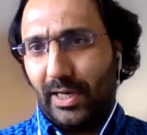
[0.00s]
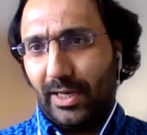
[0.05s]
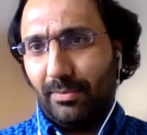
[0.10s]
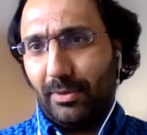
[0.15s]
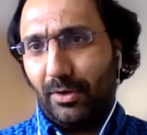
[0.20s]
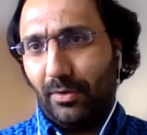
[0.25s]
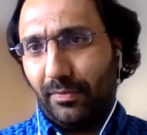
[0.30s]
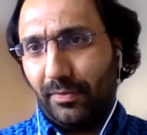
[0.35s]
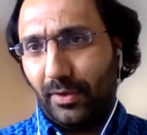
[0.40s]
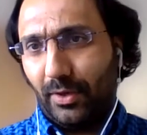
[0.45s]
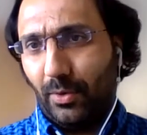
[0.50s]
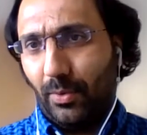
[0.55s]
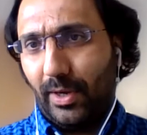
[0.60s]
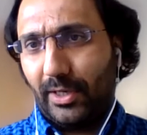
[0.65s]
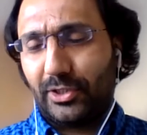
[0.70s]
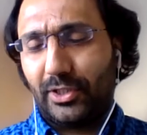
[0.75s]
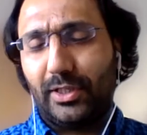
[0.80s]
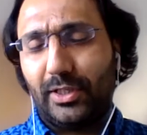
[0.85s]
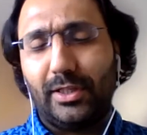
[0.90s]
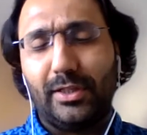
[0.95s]
element of the
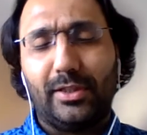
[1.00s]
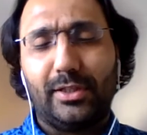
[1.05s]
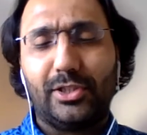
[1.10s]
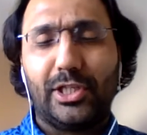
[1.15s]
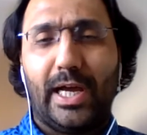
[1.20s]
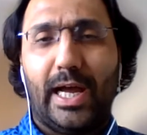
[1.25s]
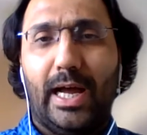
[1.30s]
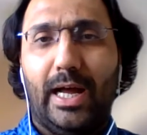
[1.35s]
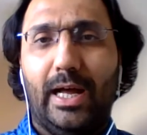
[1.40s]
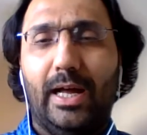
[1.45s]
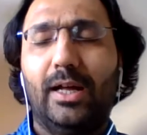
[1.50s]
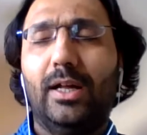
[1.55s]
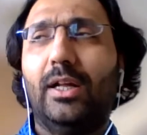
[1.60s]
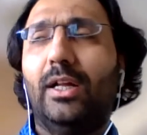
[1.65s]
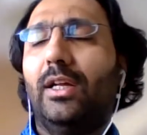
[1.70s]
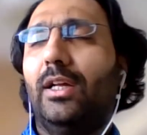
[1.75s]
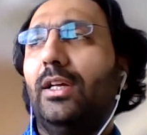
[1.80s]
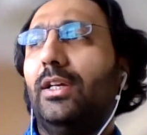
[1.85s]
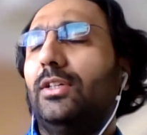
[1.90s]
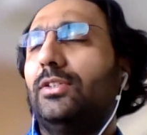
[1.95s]
question in the chat.
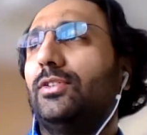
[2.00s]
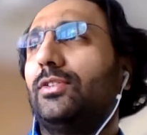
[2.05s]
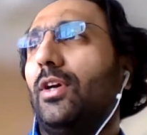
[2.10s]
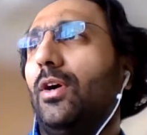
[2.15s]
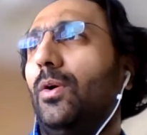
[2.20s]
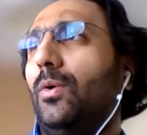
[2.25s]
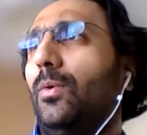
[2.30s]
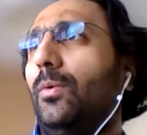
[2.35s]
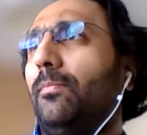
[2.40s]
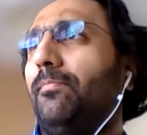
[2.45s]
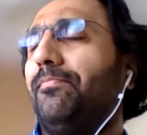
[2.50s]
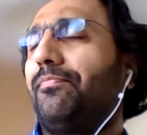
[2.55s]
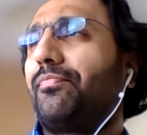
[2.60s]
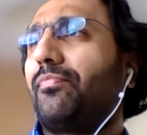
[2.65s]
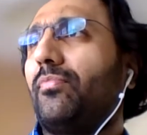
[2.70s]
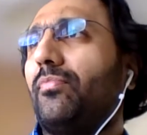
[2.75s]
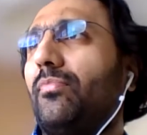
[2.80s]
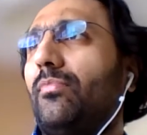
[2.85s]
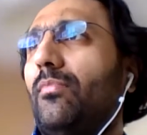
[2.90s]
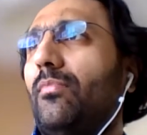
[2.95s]
So
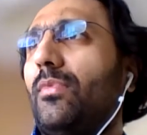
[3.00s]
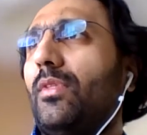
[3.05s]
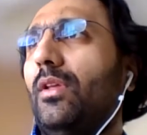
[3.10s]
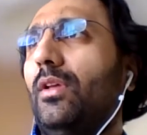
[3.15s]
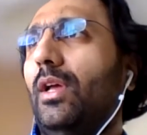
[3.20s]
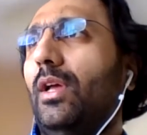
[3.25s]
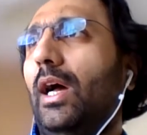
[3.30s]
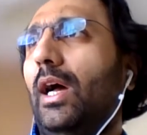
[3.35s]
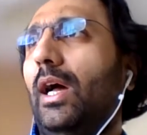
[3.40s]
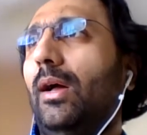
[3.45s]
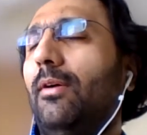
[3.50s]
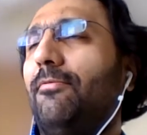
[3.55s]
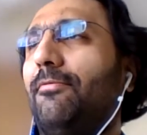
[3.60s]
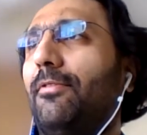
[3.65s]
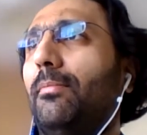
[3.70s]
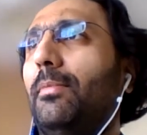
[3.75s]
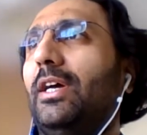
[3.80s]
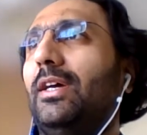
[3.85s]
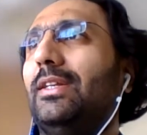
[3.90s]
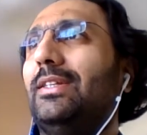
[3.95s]

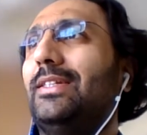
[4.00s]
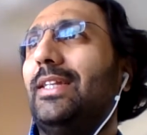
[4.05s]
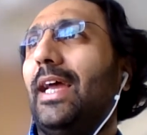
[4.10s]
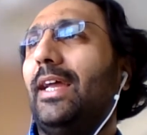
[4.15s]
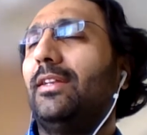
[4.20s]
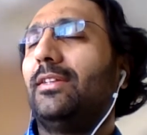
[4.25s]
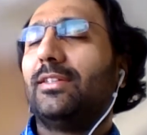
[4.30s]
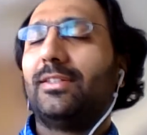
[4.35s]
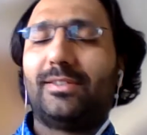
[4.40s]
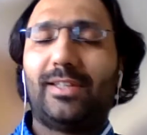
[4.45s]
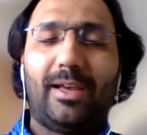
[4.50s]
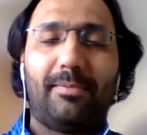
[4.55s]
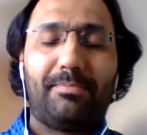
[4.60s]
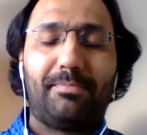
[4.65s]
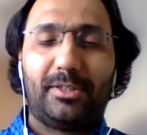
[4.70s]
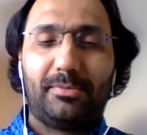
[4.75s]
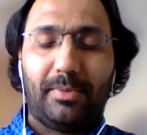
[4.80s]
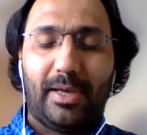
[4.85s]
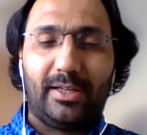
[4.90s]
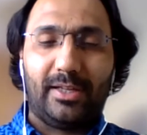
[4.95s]
from a data set
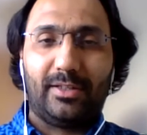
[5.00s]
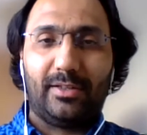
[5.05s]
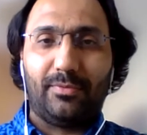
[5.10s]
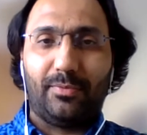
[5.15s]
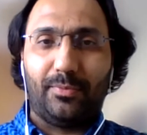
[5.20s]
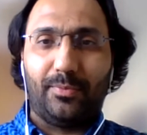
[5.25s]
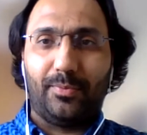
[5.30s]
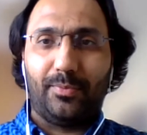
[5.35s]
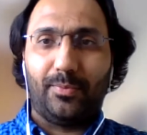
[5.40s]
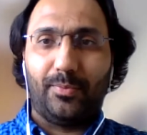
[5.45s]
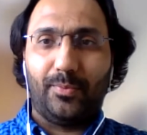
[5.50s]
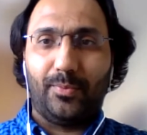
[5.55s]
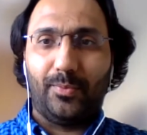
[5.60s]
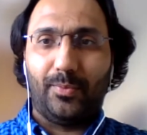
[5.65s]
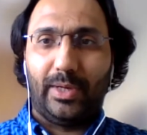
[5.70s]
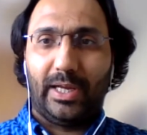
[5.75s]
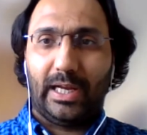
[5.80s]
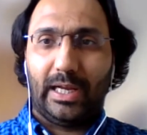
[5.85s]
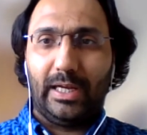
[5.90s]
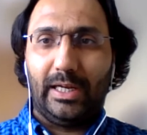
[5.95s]
perspective,
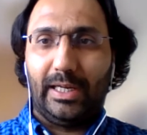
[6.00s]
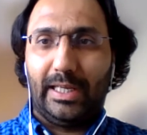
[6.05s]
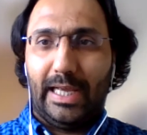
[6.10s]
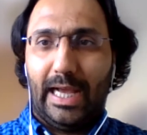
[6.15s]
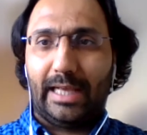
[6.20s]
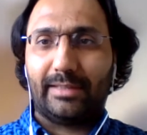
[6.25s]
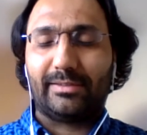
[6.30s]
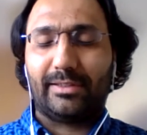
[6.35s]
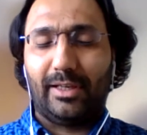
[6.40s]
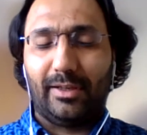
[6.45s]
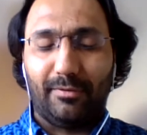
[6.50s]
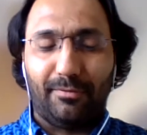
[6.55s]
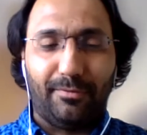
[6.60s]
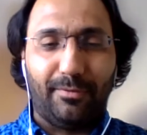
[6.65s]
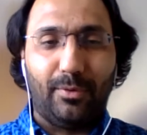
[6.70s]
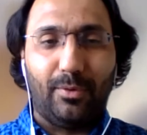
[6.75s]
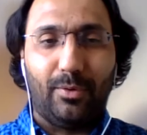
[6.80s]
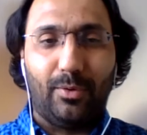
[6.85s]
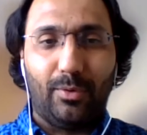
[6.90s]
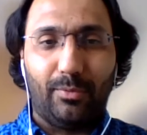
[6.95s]
we're clearly asking
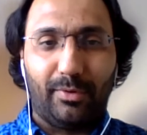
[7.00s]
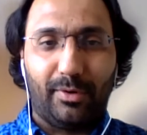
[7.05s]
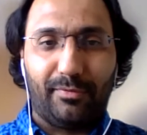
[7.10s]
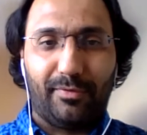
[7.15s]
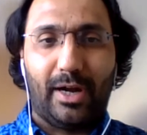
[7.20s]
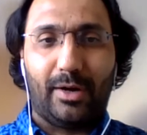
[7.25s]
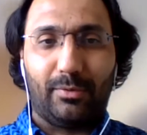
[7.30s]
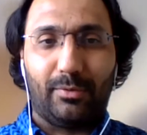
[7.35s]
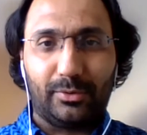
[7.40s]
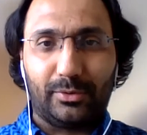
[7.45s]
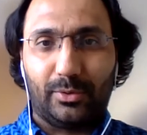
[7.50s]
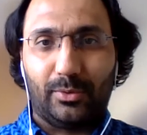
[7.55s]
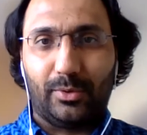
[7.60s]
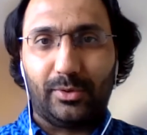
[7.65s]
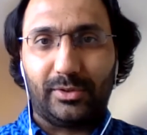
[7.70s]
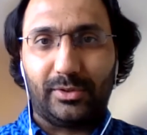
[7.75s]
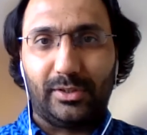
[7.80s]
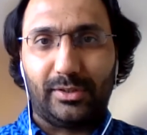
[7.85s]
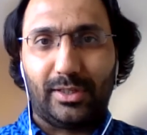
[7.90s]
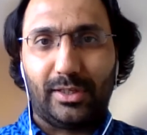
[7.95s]
for referral
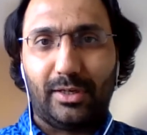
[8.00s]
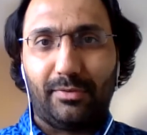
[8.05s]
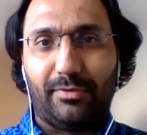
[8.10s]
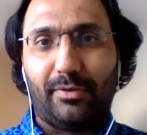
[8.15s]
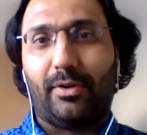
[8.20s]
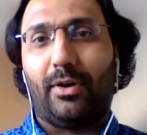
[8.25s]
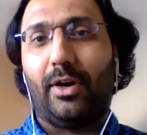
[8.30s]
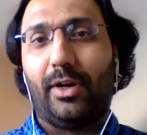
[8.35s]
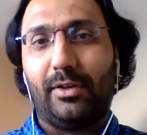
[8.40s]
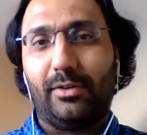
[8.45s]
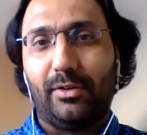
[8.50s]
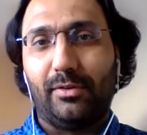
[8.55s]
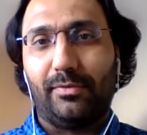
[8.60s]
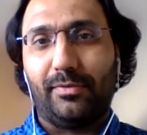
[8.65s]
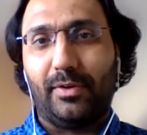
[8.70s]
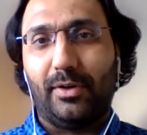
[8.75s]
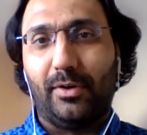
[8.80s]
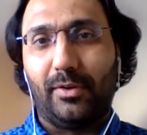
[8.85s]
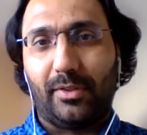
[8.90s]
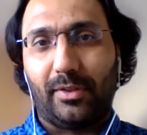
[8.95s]
sources and a variety
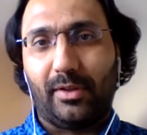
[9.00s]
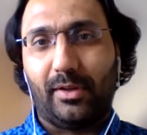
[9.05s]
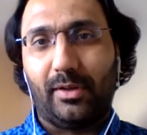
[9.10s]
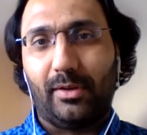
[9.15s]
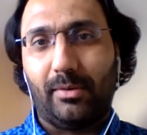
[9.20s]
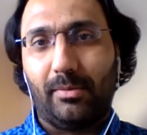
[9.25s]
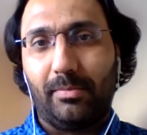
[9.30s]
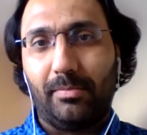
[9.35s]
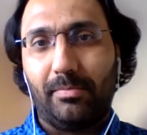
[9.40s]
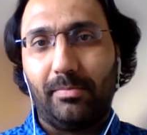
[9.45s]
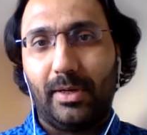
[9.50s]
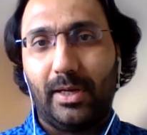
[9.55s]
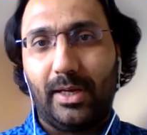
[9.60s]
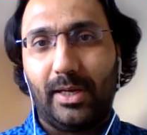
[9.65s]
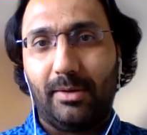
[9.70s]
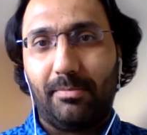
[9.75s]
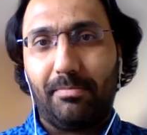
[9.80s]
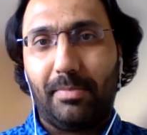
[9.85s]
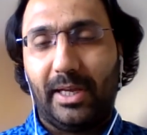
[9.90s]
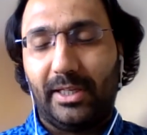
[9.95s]
of other
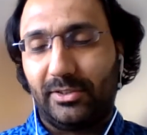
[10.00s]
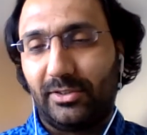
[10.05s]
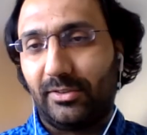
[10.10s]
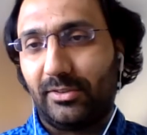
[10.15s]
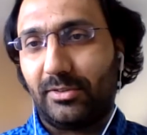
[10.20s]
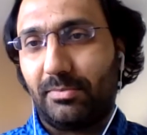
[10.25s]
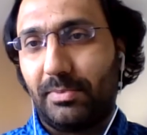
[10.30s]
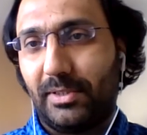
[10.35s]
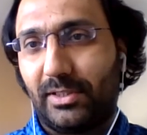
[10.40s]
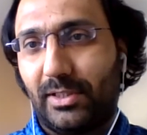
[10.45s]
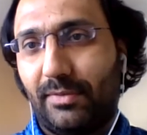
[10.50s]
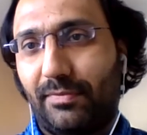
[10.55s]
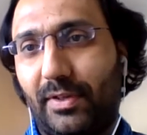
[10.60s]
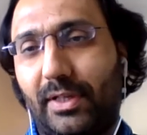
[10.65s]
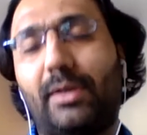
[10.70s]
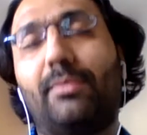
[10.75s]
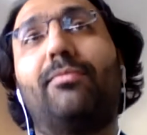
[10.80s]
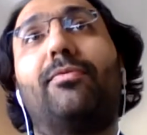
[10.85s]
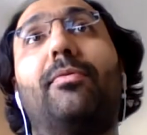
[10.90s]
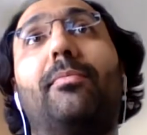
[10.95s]

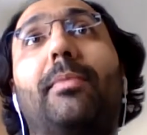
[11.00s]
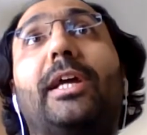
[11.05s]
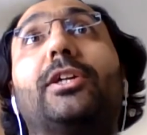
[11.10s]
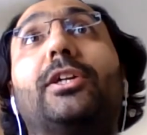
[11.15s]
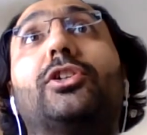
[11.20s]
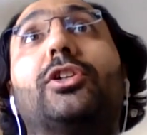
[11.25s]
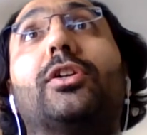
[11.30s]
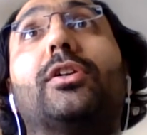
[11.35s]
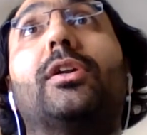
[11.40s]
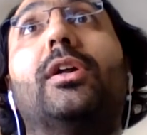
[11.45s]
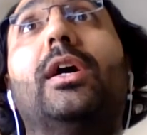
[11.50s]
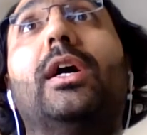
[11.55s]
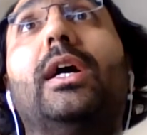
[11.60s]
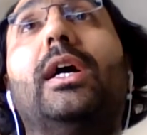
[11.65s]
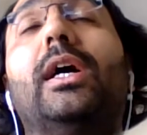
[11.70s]
patient-specific information.